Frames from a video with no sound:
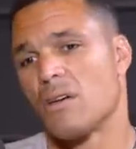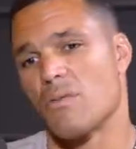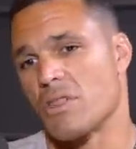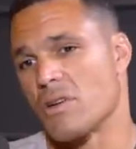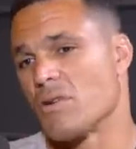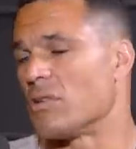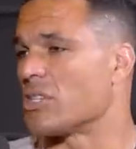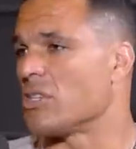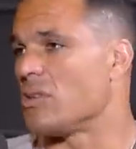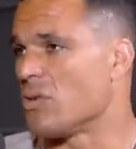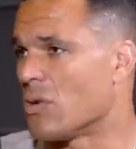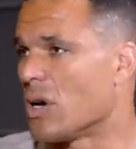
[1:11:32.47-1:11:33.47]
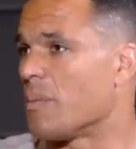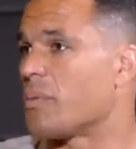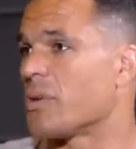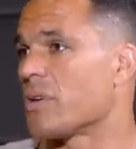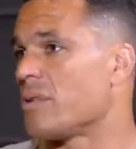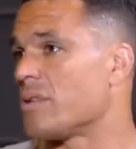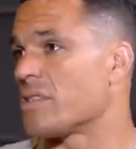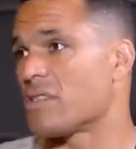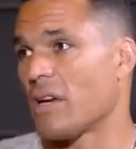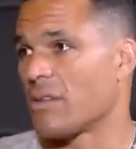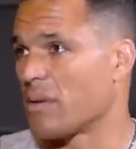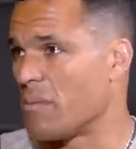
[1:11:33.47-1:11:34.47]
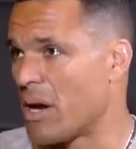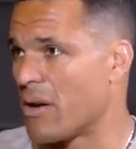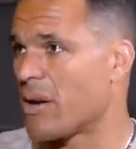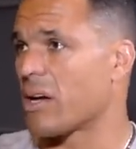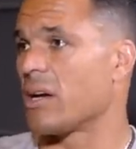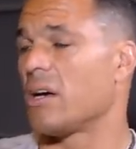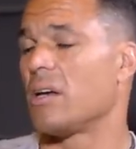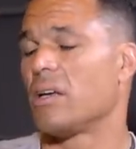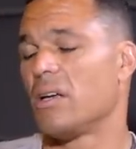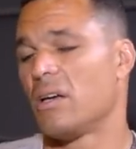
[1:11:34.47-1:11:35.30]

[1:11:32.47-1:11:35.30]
whether you're going to Europe or you're going to South America.